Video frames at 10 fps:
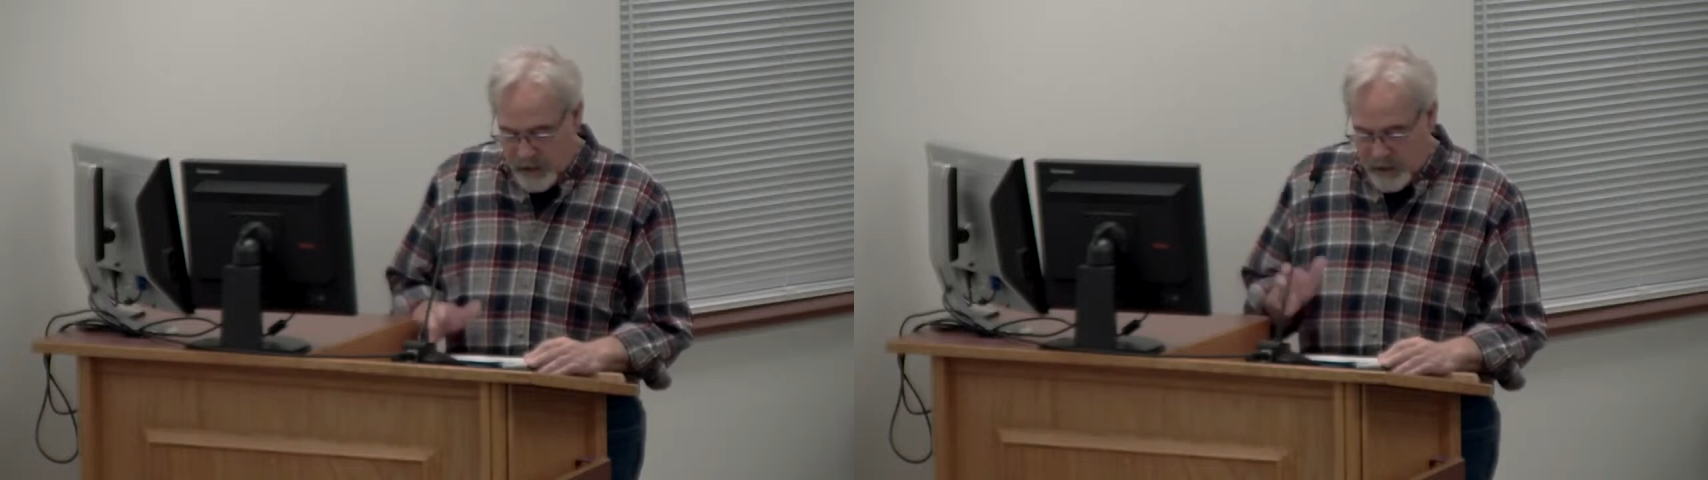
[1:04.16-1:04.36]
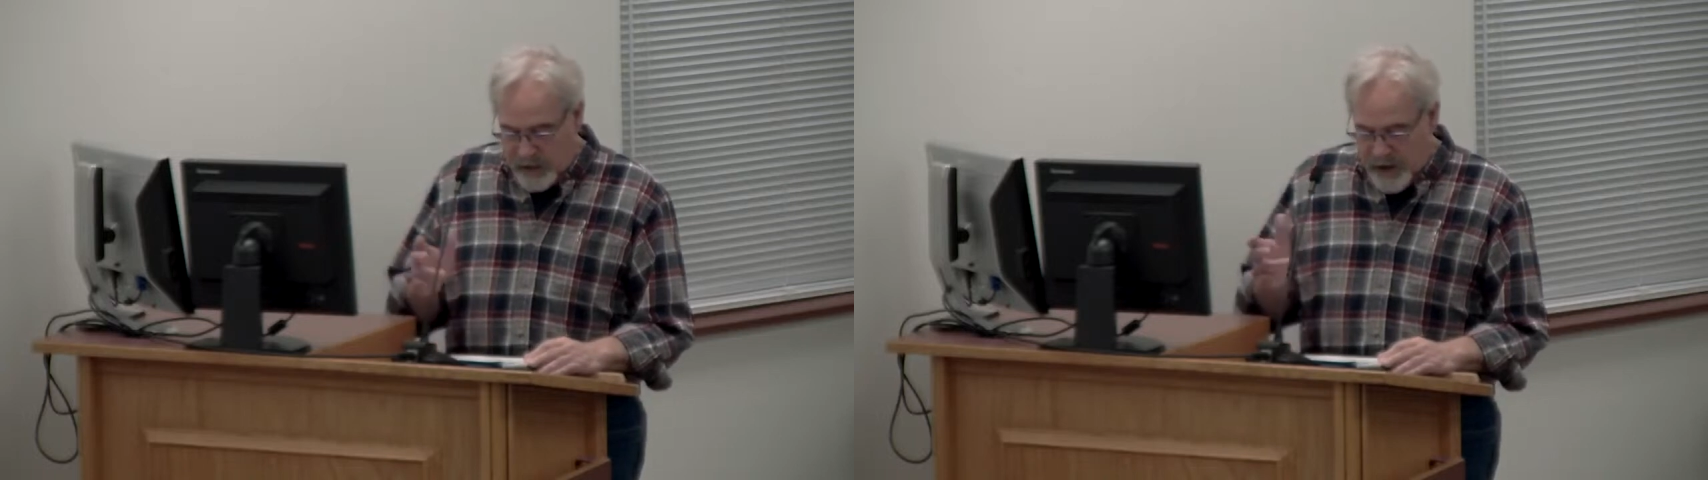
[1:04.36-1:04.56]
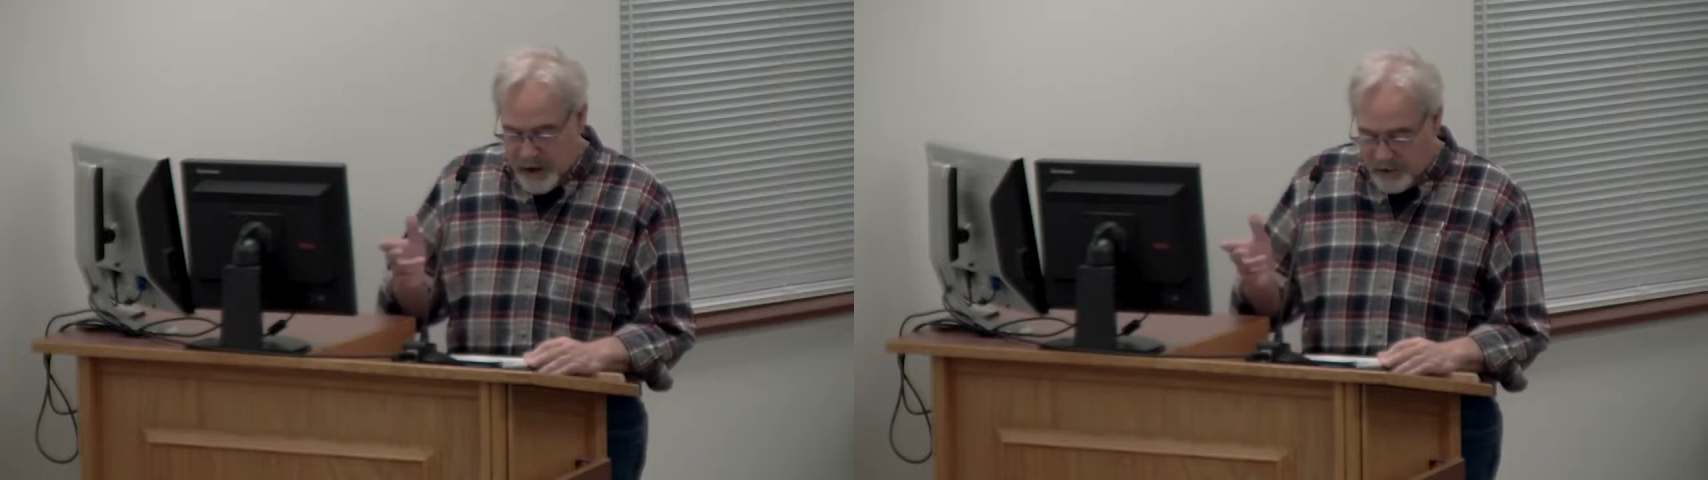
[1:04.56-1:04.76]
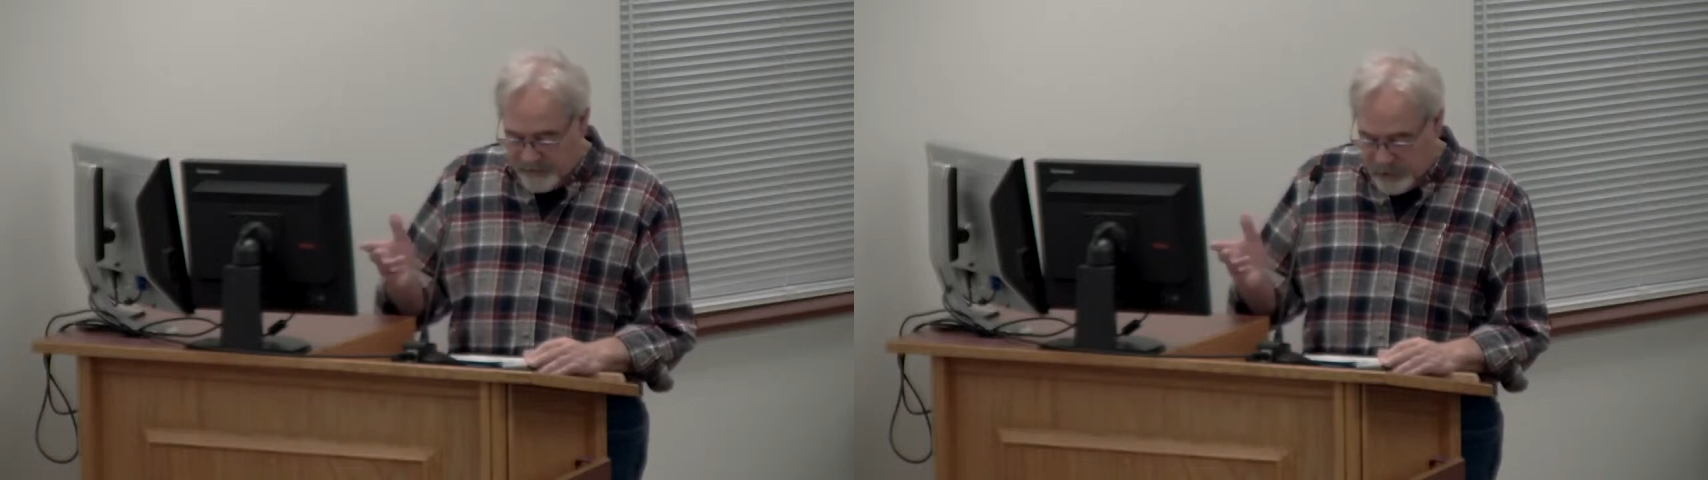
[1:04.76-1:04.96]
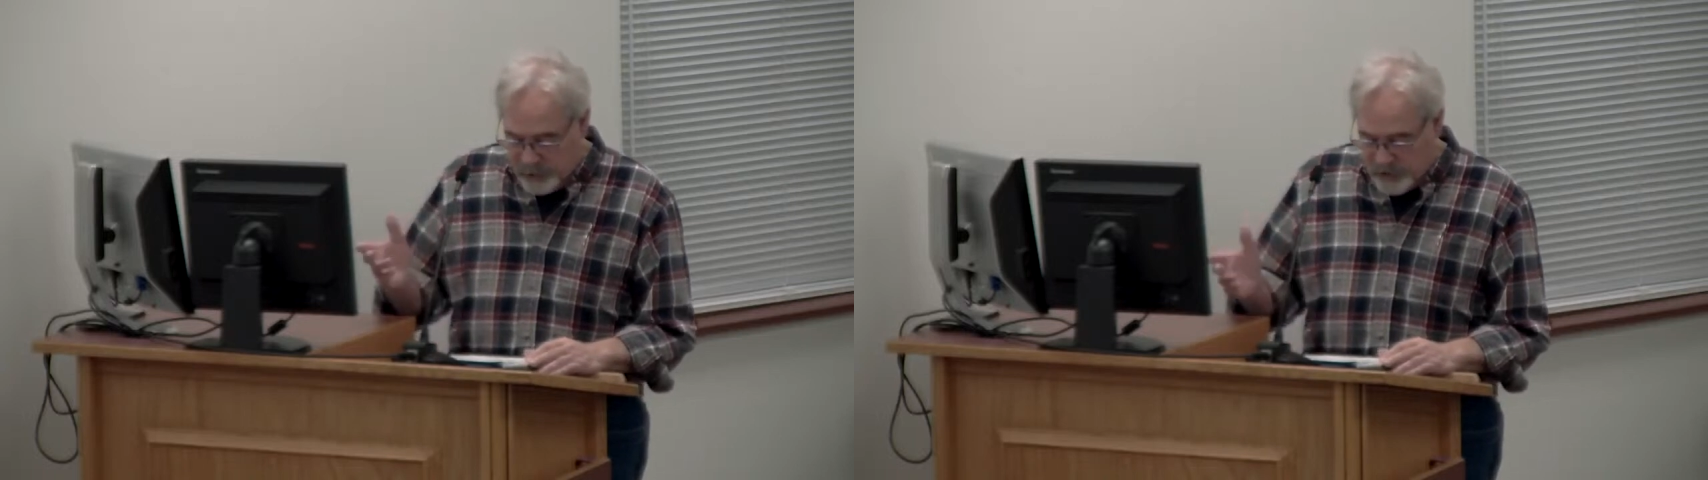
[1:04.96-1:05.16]
Now, a
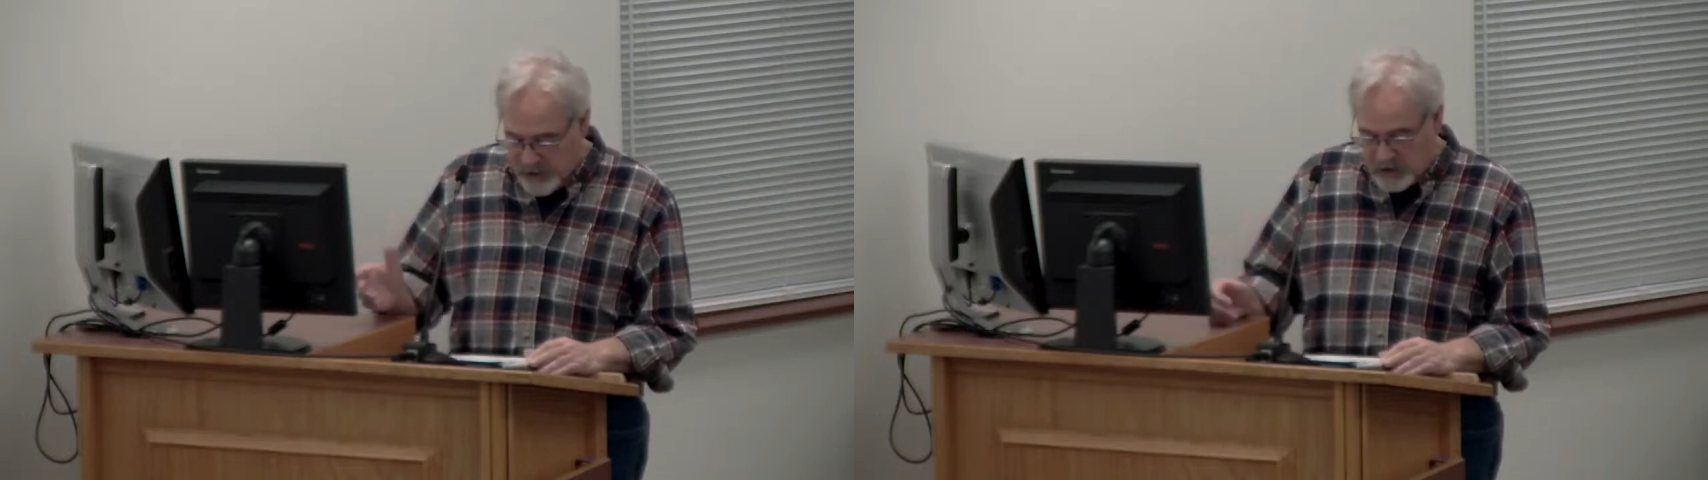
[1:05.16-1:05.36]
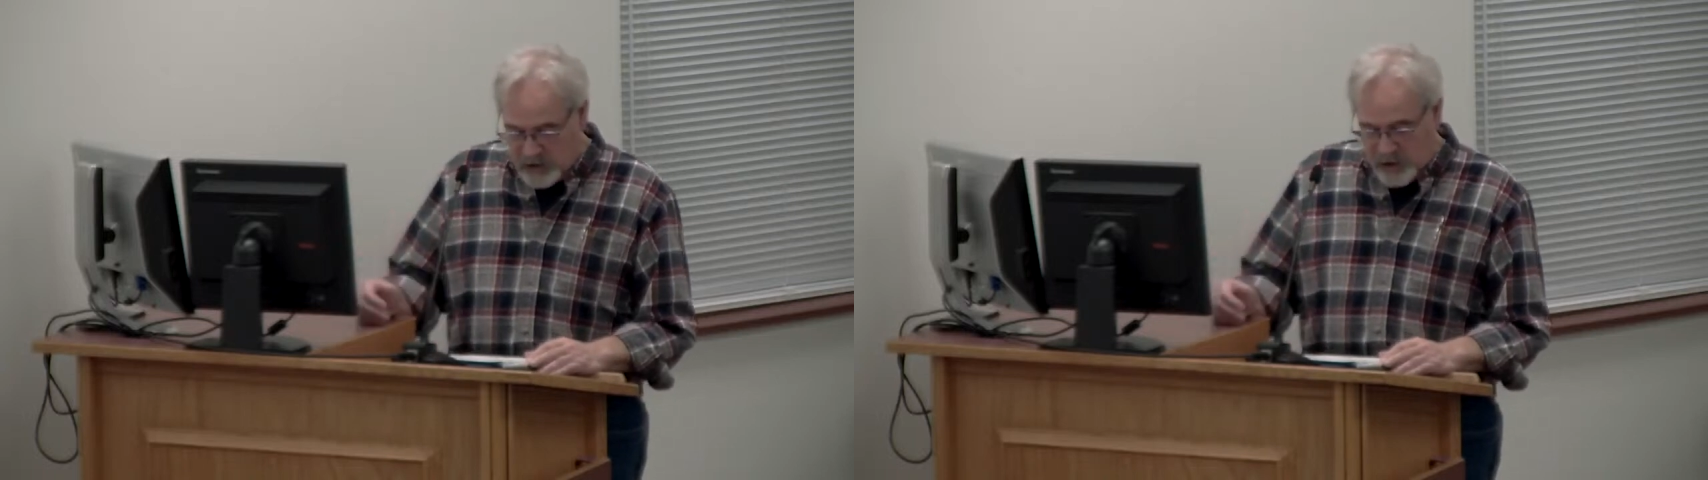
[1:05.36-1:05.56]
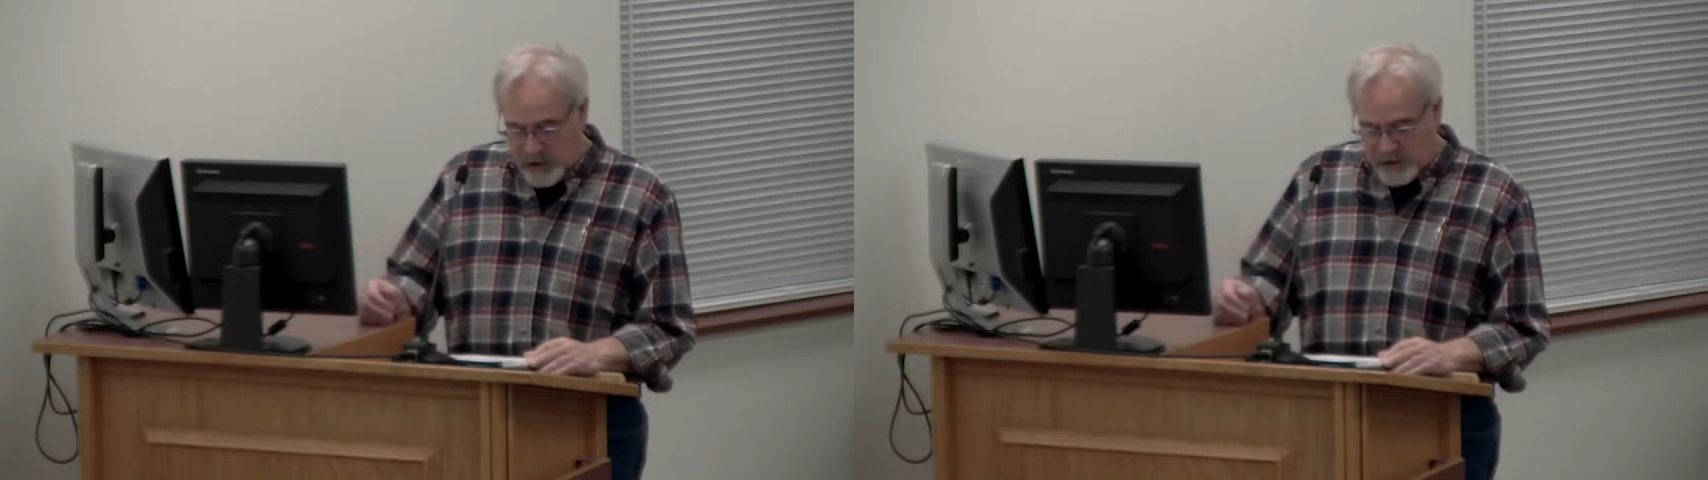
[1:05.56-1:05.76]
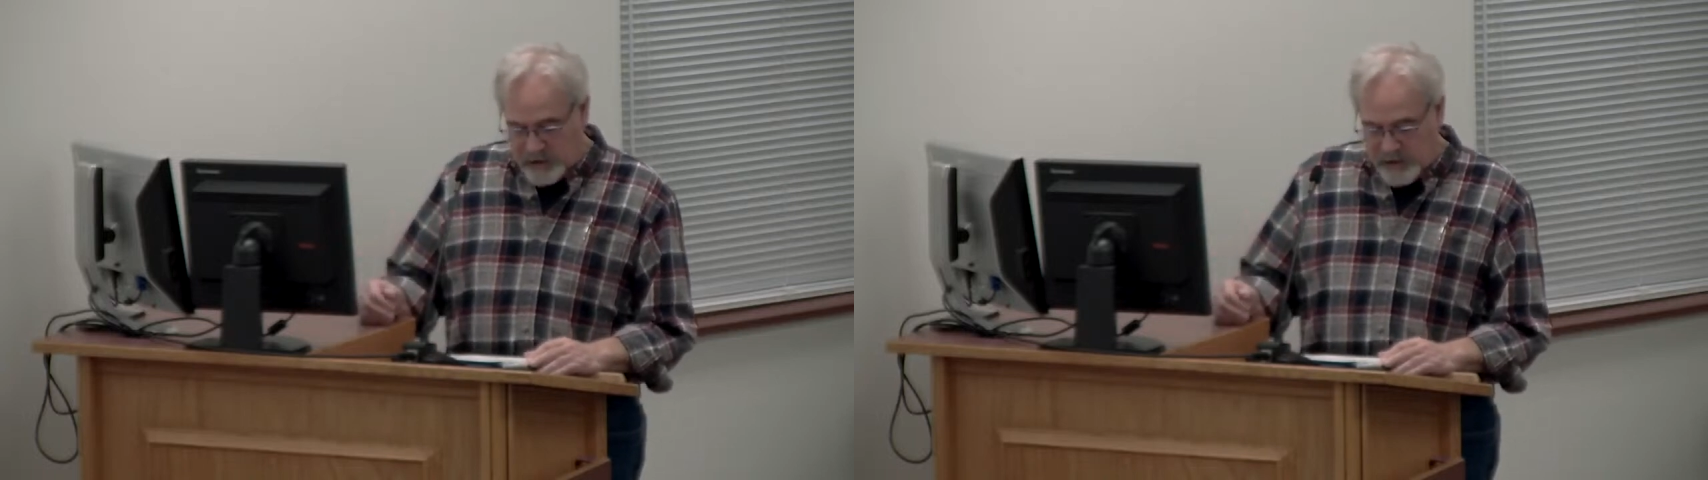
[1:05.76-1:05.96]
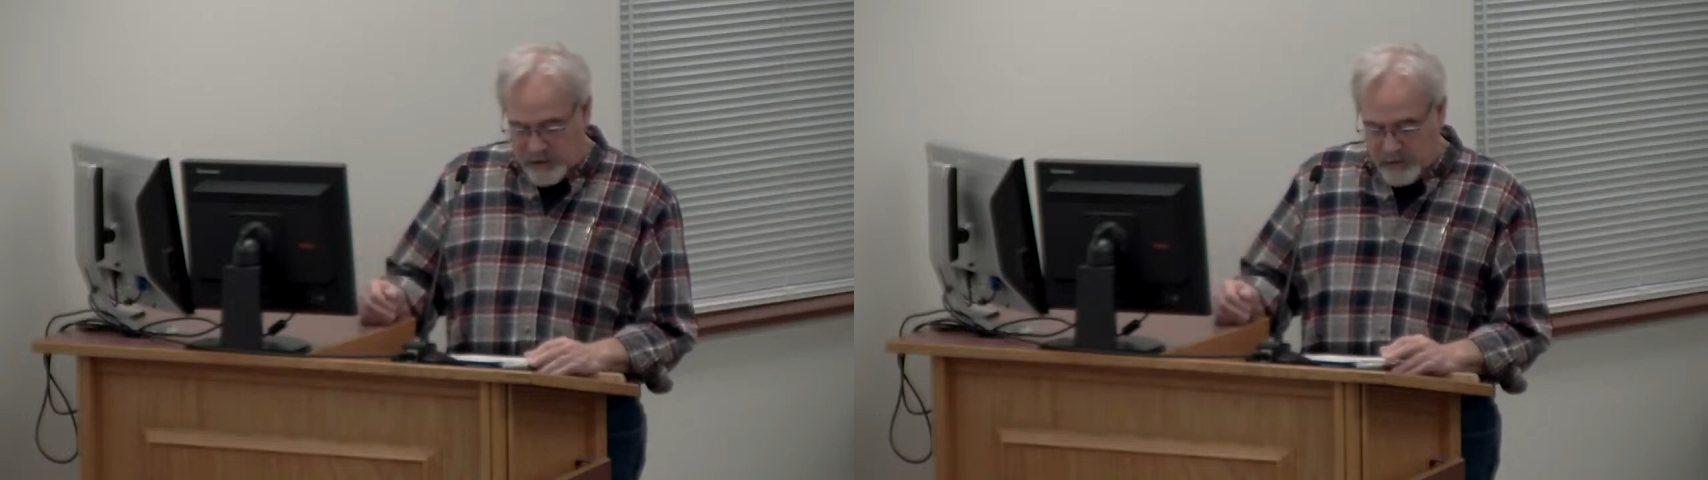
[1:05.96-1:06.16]
few things to
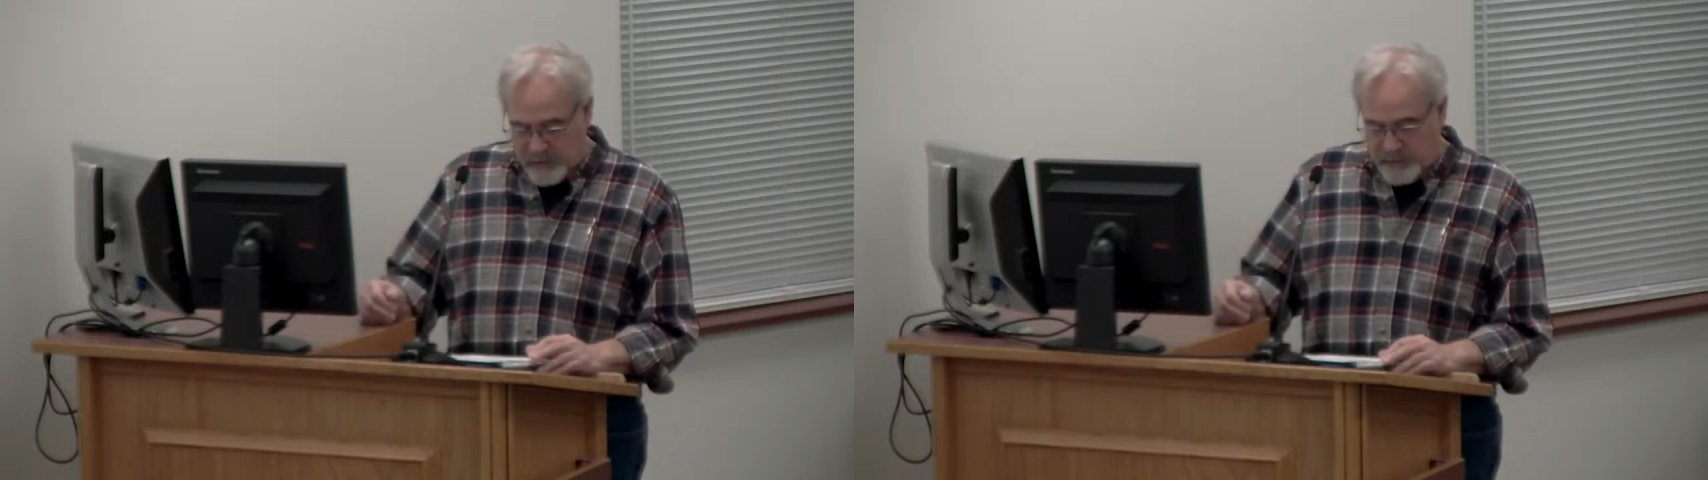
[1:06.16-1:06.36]
consider.